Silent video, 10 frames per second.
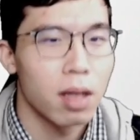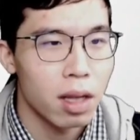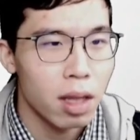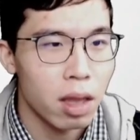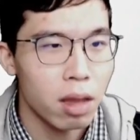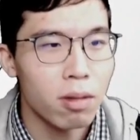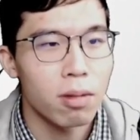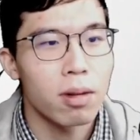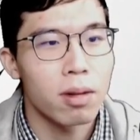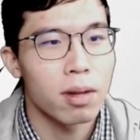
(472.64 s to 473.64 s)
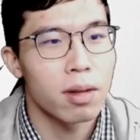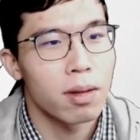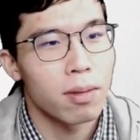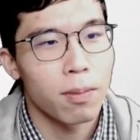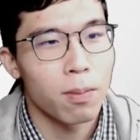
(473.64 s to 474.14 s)
So,
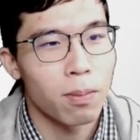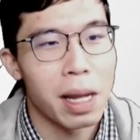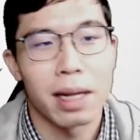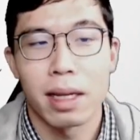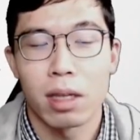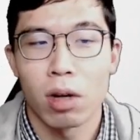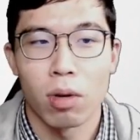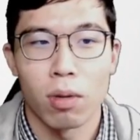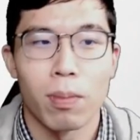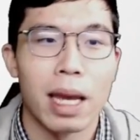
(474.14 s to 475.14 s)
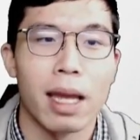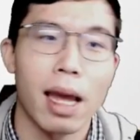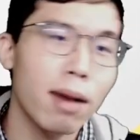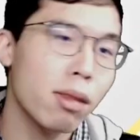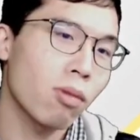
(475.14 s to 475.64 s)
black need to play
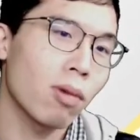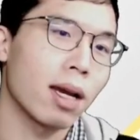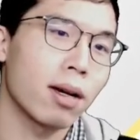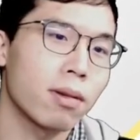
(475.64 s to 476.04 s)
elsewhere.